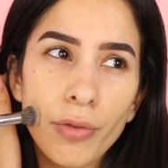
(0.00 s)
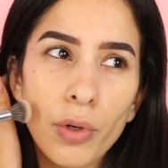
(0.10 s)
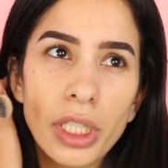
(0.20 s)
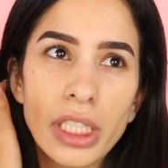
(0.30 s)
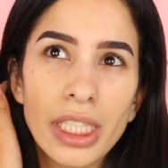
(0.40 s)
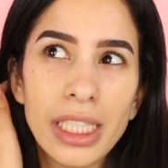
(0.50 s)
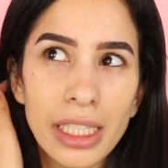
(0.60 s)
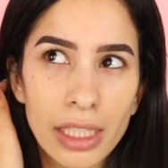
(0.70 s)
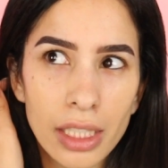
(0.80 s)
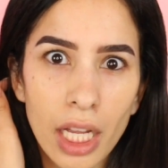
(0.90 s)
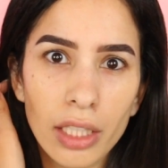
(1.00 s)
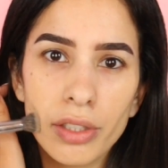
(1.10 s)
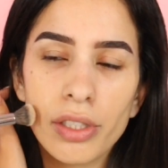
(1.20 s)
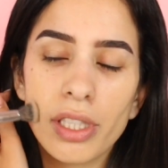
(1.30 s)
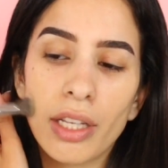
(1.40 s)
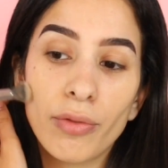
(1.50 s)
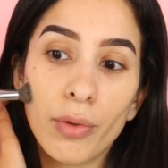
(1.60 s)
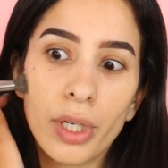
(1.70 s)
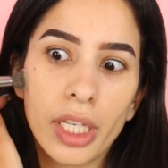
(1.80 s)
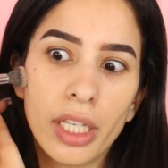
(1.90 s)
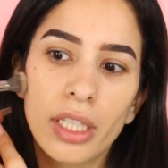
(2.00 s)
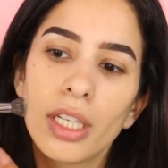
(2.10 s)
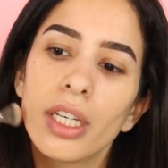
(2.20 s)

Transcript: fourteen dollars, not forty.